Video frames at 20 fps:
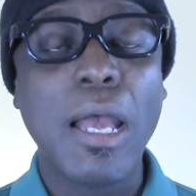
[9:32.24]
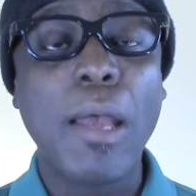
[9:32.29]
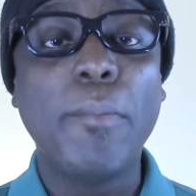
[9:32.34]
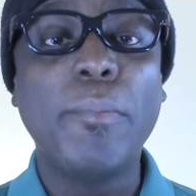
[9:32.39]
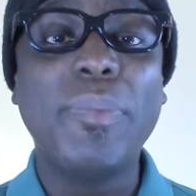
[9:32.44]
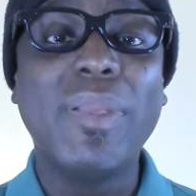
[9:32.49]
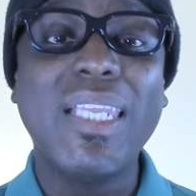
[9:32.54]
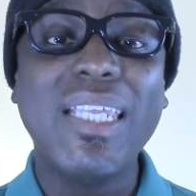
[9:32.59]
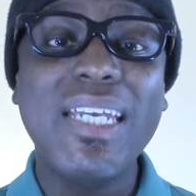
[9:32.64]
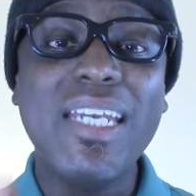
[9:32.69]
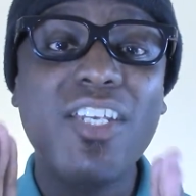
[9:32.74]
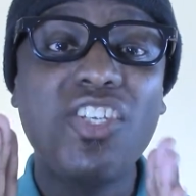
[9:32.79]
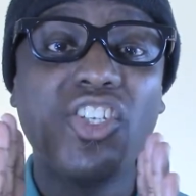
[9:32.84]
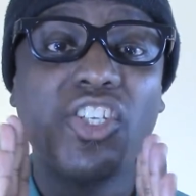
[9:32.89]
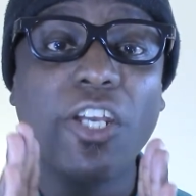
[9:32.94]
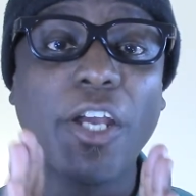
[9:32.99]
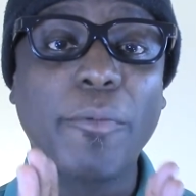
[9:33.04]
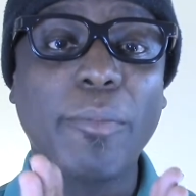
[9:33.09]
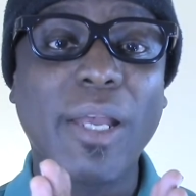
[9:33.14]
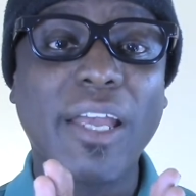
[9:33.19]
Please
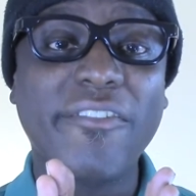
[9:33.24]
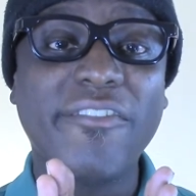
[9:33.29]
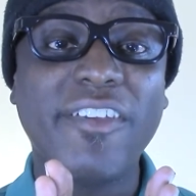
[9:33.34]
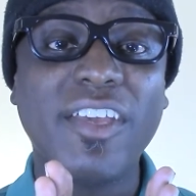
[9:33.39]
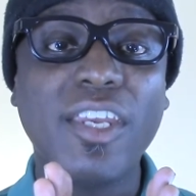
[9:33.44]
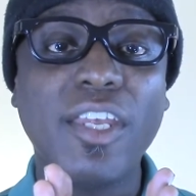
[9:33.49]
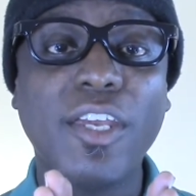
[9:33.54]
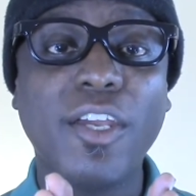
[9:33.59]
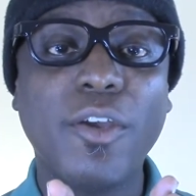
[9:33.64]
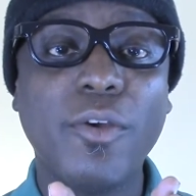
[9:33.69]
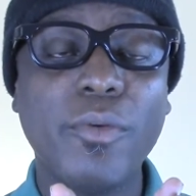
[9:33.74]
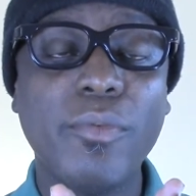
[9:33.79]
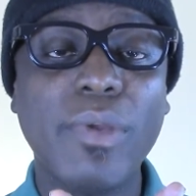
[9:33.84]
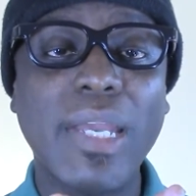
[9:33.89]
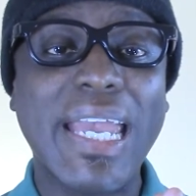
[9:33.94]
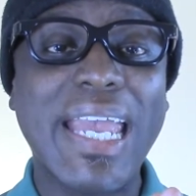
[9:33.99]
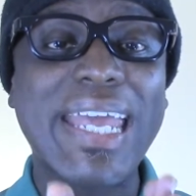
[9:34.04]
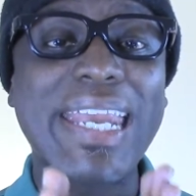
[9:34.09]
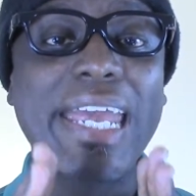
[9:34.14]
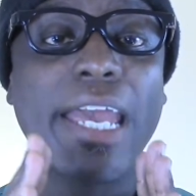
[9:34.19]
share my video.
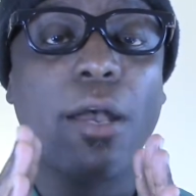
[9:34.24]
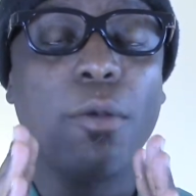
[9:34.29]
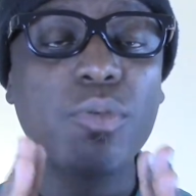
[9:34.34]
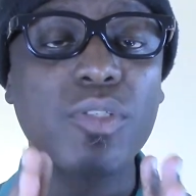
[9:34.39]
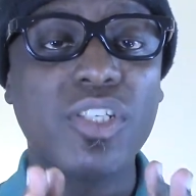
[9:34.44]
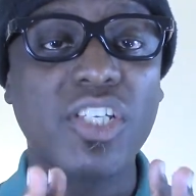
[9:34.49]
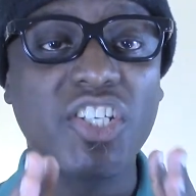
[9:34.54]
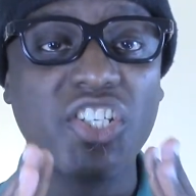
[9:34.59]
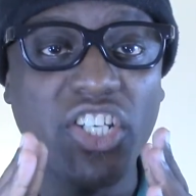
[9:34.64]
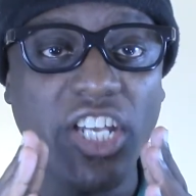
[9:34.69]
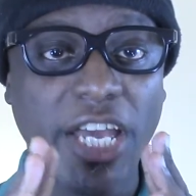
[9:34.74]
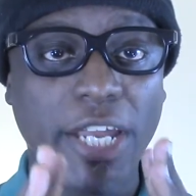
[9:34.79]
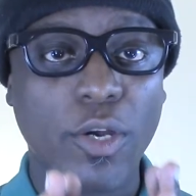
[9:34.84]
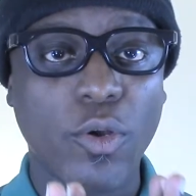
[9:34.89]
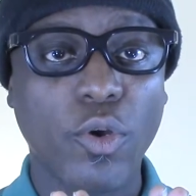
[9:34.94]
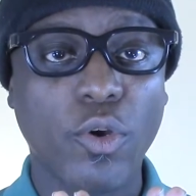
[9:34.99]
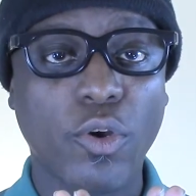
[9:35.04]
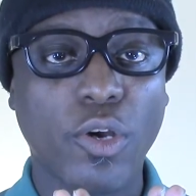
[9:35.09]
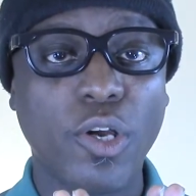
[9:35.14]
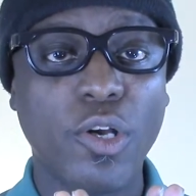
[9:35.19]
It helps the channel
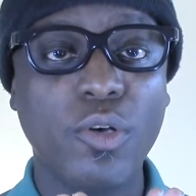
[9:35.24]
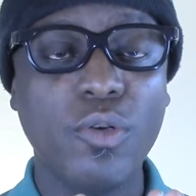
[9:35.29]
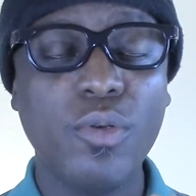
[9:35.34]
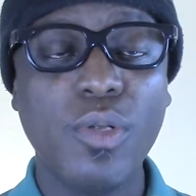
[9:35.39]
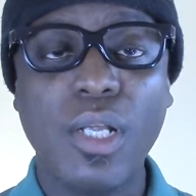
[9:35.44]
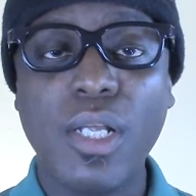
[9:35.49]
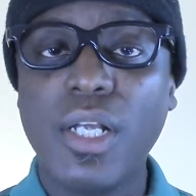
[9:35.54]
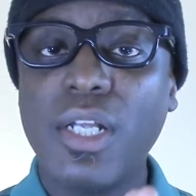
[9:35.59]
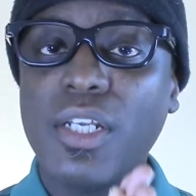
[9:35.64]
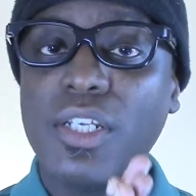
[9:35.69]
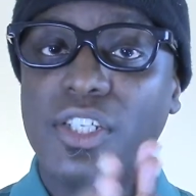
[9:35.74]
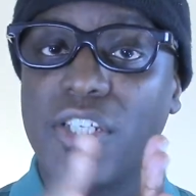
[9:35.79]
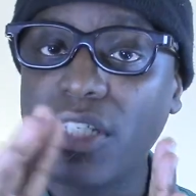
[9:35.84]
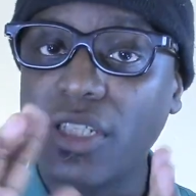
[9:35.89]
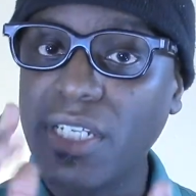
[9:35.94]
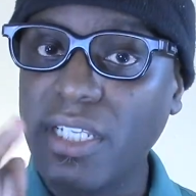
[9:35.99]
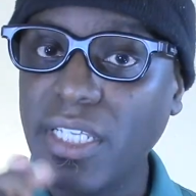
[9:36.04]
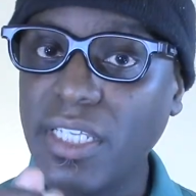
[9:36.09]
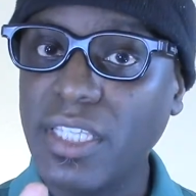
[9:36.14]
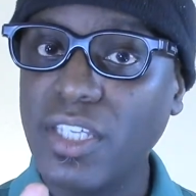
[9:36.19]
grow. Just
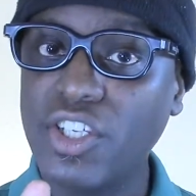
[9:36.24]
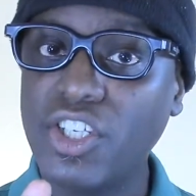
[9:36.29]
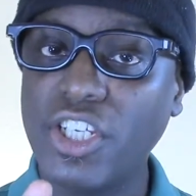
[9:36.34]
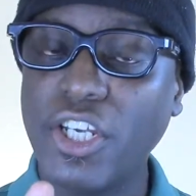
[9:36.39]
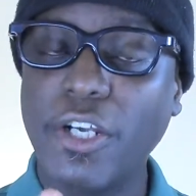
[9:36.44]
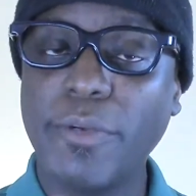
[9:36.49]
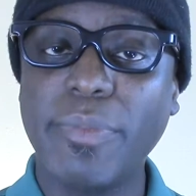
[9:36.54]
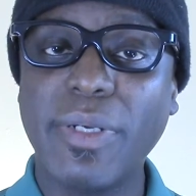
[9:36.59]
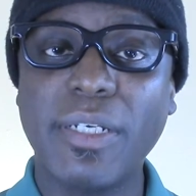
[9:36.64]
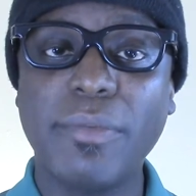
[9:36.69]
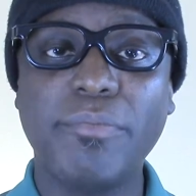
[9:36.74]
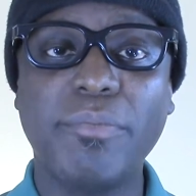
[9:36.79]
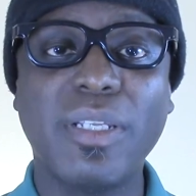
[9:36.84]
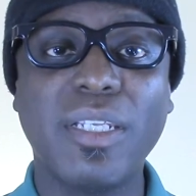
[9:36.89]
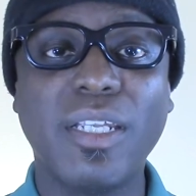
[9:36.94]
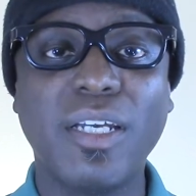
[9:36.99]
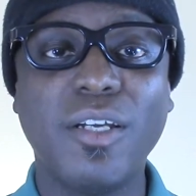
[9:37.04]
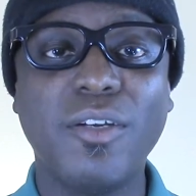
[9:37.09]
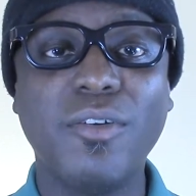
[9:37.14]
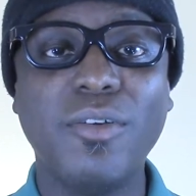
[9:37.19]
click the share button
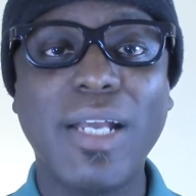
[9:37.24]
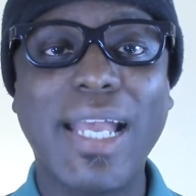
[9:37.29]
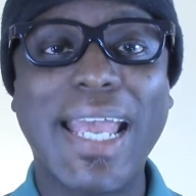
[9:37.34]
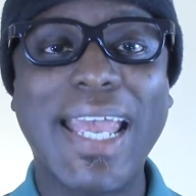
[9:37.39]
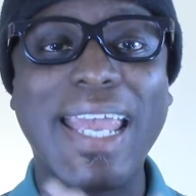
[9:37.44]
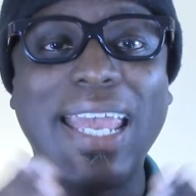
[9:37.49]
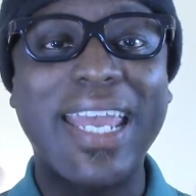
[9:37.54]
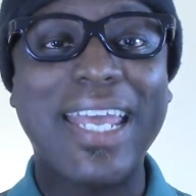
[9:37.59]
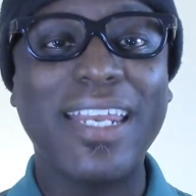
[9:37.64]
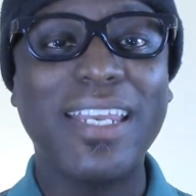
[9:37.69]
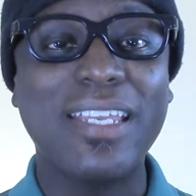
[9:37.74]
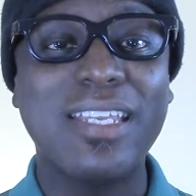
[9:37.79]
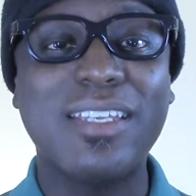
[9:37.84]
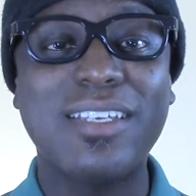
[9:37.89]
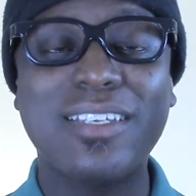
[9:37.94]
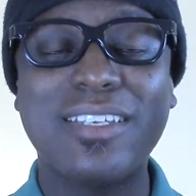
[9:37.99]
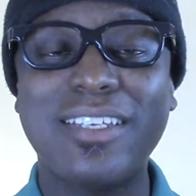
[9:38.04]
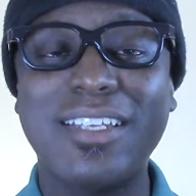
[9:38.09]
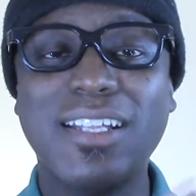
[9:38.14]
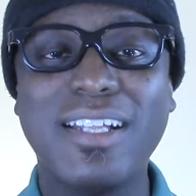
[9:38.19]
below and
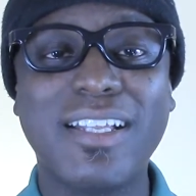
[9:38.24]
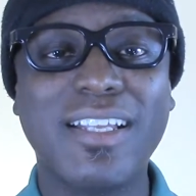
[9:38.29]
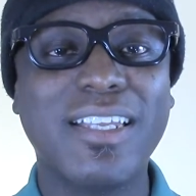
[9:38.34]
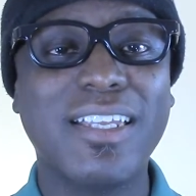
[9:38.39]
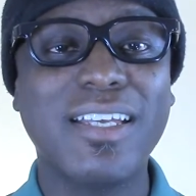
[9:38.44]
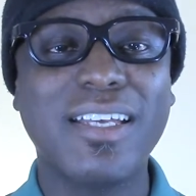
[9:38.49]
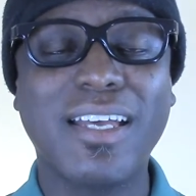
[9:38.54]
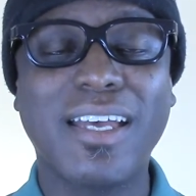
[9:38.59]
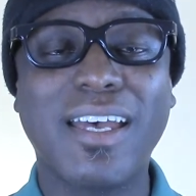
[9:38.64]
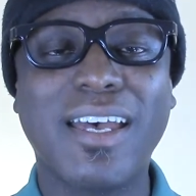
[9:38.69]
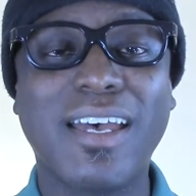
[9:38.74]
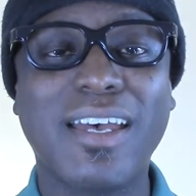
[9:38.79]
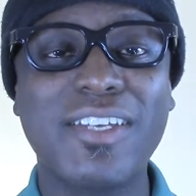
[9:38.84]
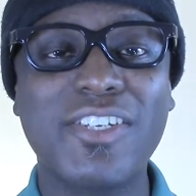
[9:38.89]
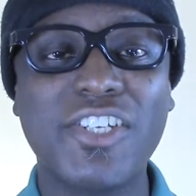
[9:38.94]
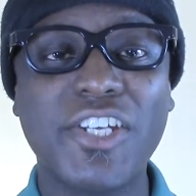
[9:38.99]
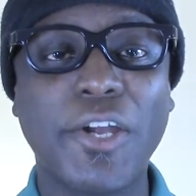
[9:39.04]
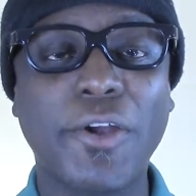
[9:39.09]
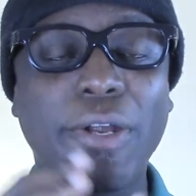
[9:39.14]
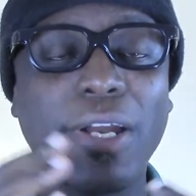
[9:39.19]

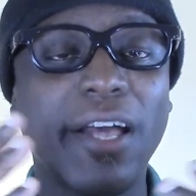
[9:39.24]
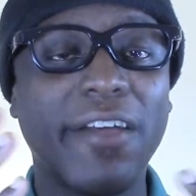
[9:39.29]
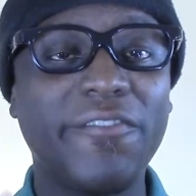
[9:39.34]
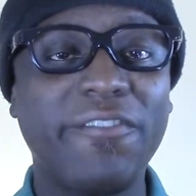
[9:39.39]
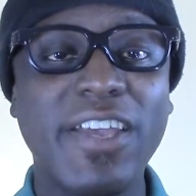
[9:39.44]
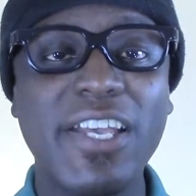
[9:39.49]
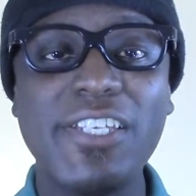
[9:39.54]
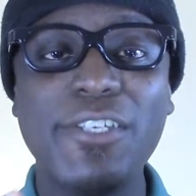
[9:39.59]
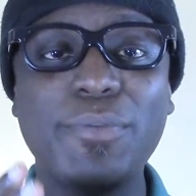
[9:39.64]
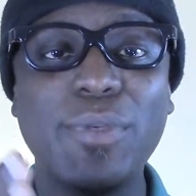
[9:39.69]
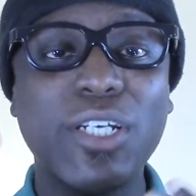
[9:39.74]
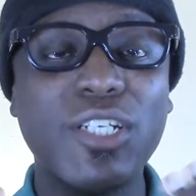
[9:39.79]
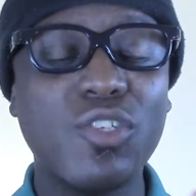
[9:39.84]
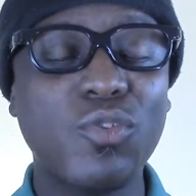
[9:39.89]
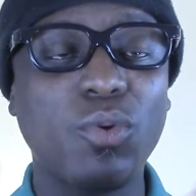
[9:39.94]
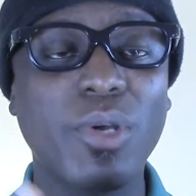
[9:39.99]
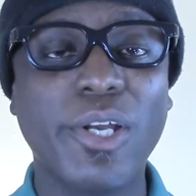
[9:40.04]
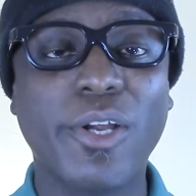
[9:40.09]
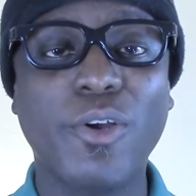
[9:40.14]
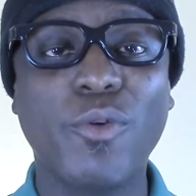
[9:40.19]
share it on Facebook,
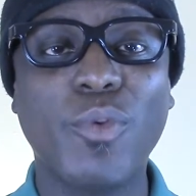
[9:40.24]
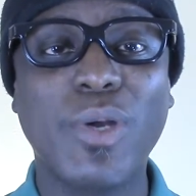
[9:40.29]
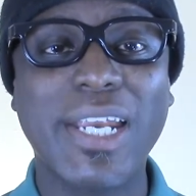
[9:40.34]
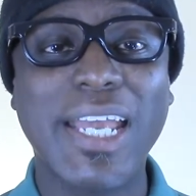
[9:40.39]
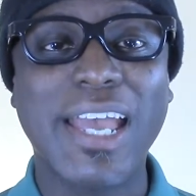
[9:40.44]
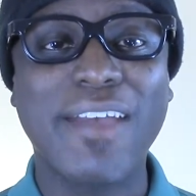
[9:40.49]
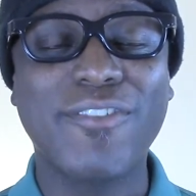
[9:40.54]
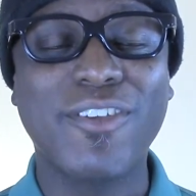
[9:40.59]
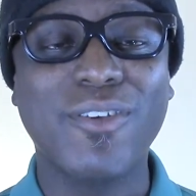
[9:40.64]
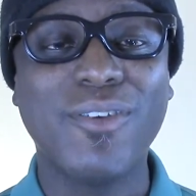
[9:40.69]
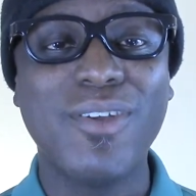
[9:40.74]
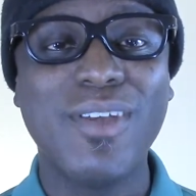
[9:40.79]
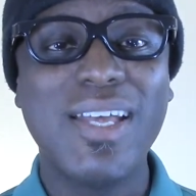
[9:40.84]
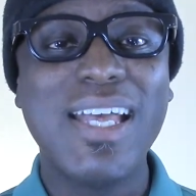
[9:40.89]
Twitter, or what have you.